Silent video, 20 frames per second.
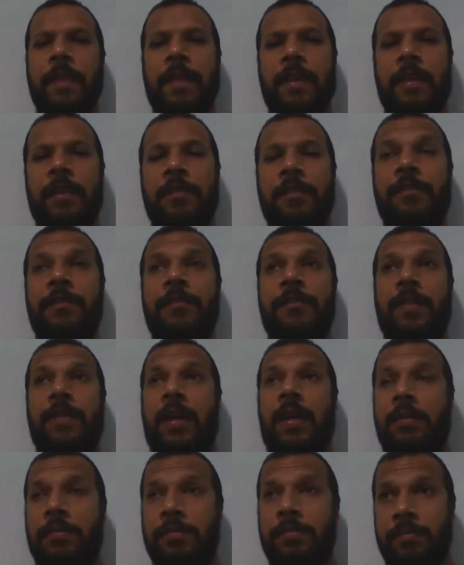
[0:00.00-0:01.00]
if
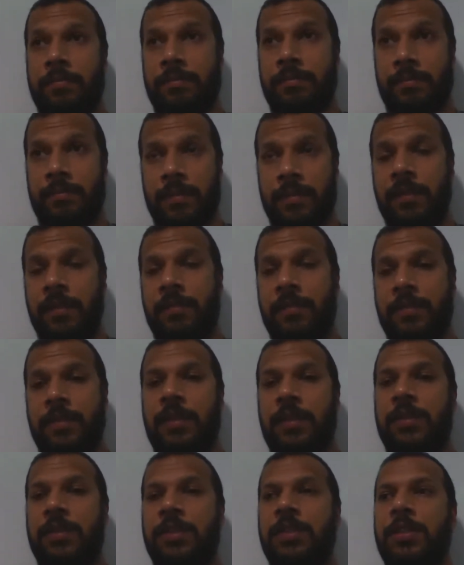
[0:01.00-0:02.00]

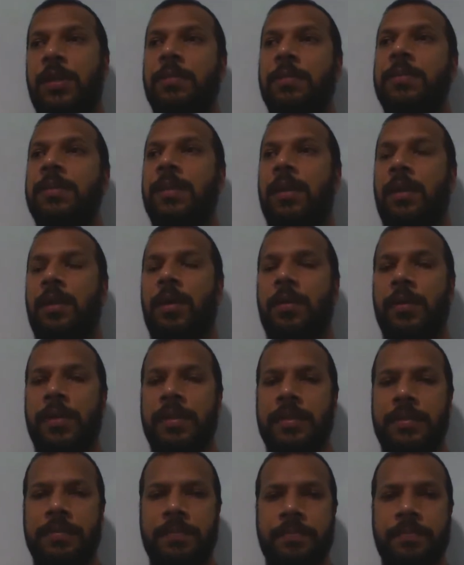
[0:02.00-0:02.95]
such jobs allow it,